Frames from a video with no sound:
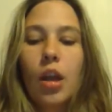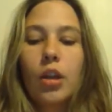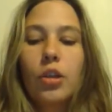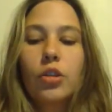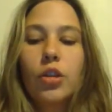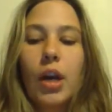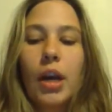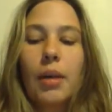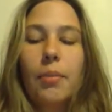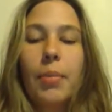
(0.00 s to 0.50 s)

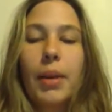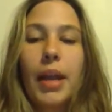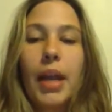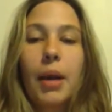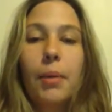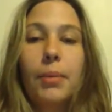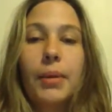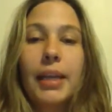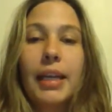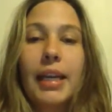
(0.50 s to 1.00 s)
Try to be
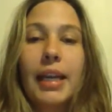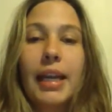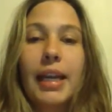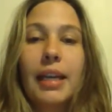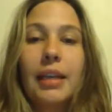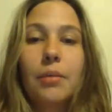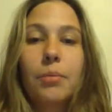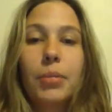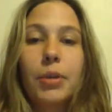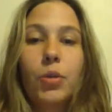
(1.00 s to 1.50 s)
able to
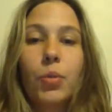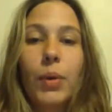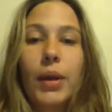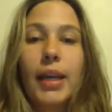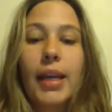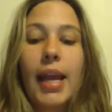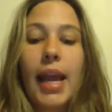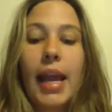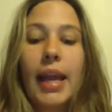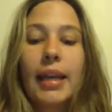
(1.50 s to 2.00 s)
get
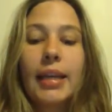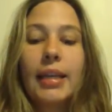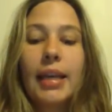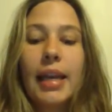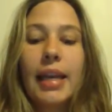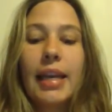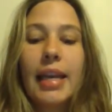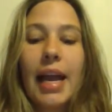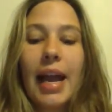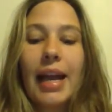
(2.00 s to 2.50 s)
between 8
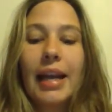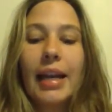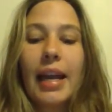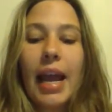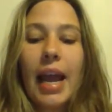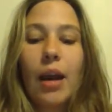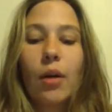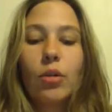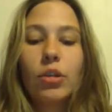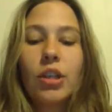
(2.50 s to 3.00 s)
and 9
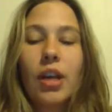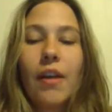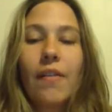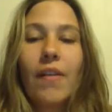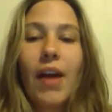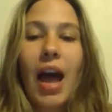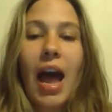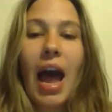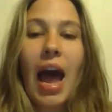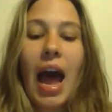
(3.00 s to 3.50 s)
hours of
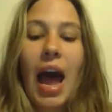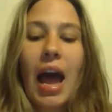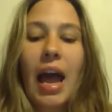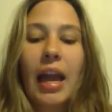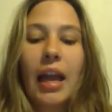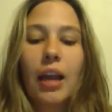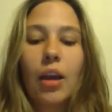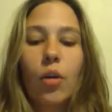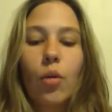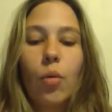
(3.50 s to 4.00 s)

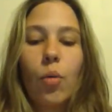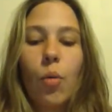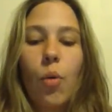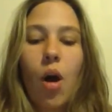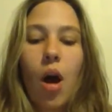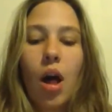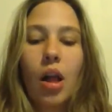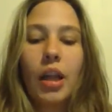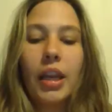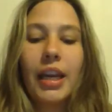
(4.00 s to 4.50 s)
high
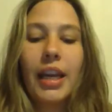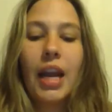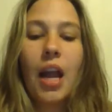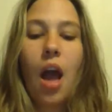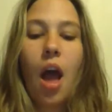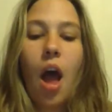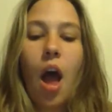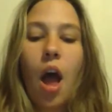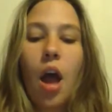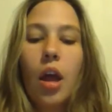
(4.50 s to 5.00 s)
quality,
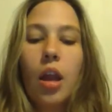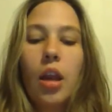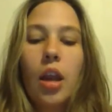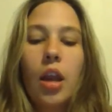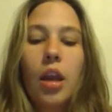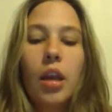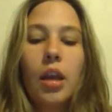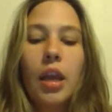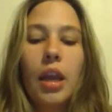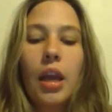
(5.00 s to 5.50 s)

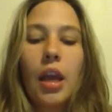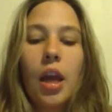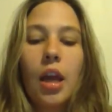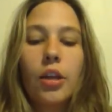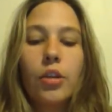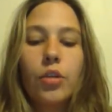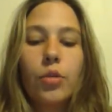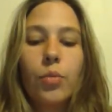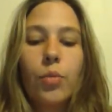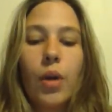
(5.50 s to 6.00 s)

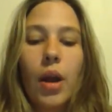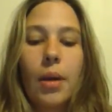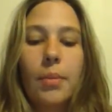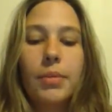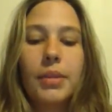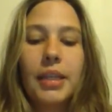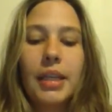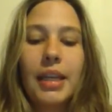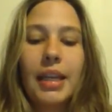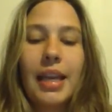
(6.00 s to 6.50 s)

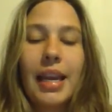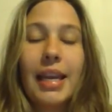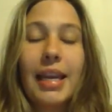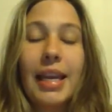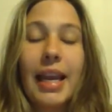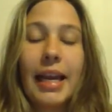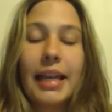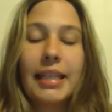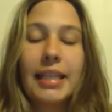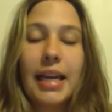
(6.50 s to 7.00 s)
uninterrupted
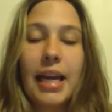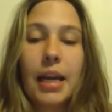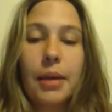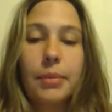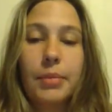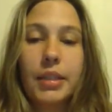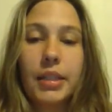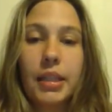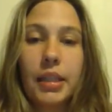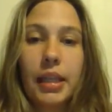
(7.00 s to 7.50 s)

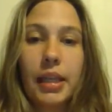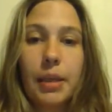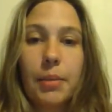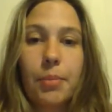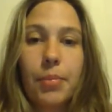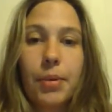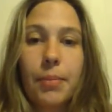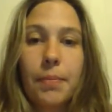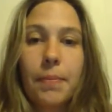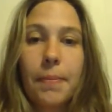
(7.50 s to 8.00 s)
nighttime sleep.
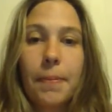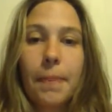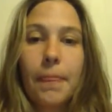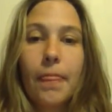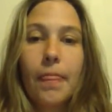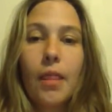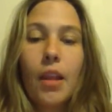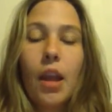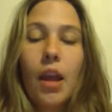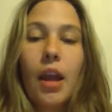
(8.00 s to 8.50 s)

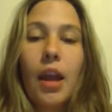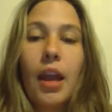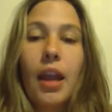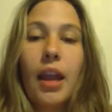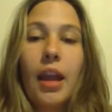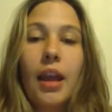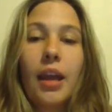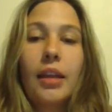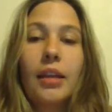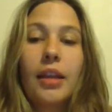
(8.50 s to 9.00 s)

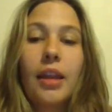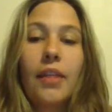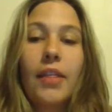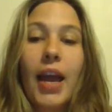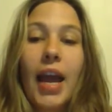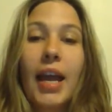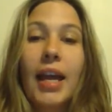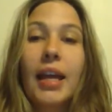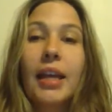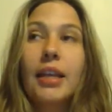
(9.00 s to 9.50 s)
And
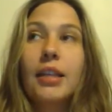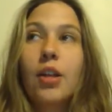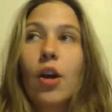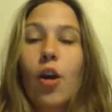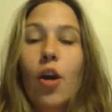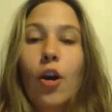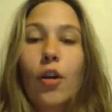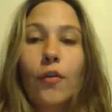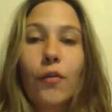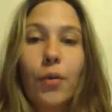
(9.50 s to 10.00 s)
that is
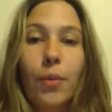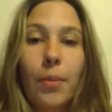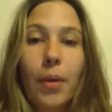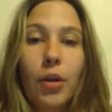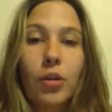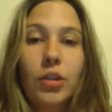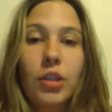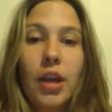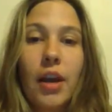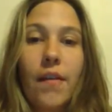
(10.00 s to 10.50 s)
hard for
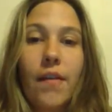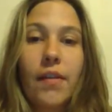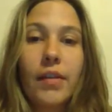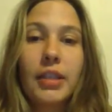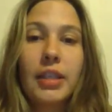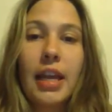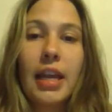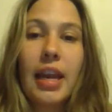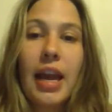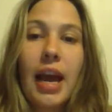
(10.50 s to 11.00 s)
most of
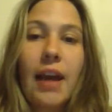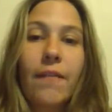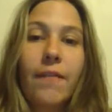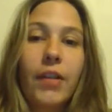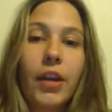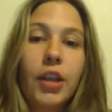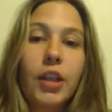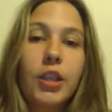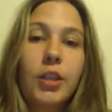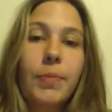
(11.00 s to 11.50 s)
us, and I
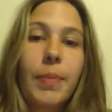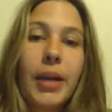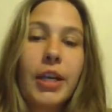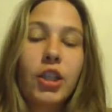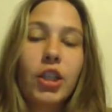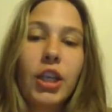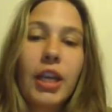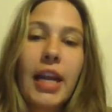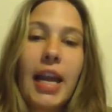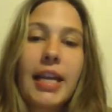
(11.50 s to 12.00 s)
feel
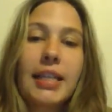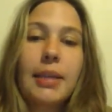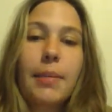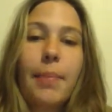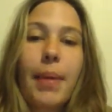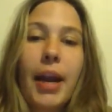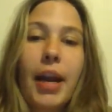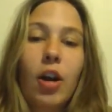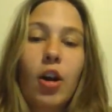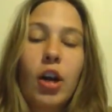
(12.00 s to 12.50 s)
especially as a
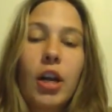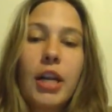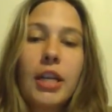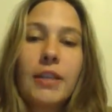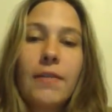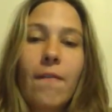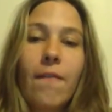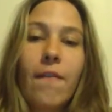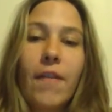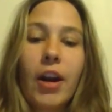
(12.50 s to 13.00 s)
parent,
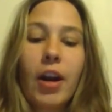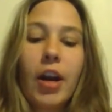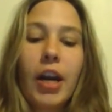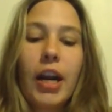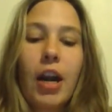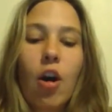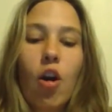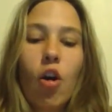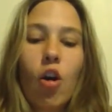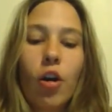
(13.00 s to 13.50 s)
it's very
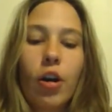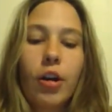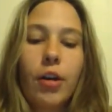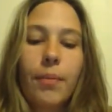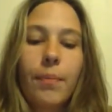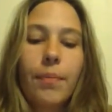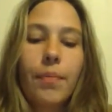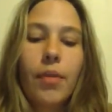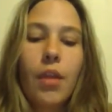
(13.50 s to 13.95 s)
hard.